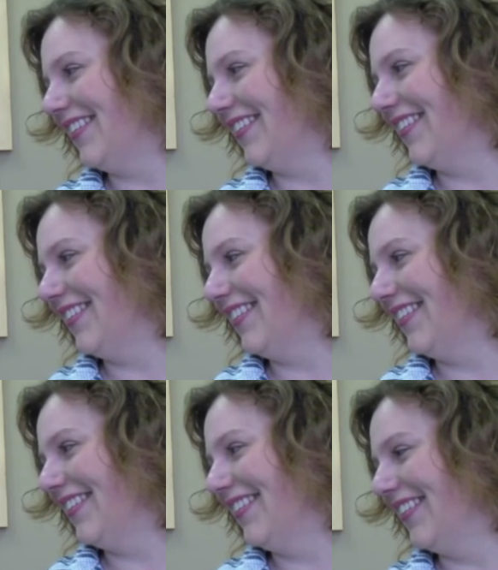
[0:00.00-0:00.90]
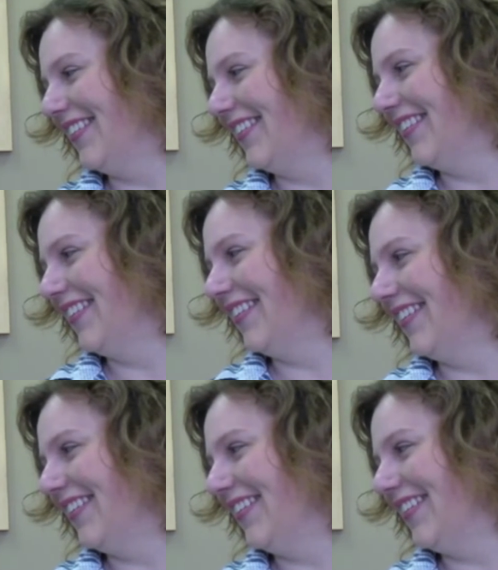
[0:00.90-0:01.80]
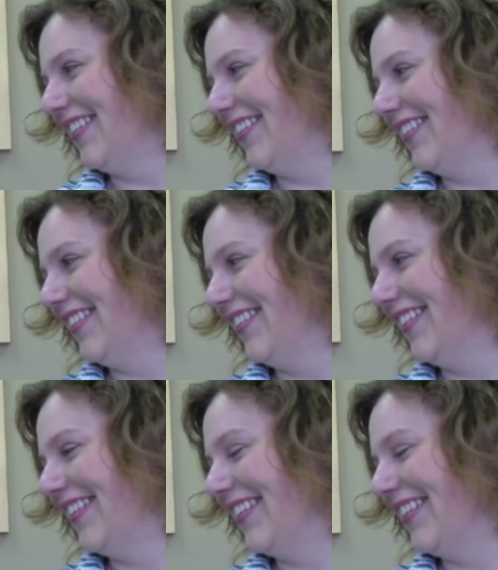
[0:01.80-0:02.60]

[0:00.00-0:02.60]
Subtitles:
(not speaking)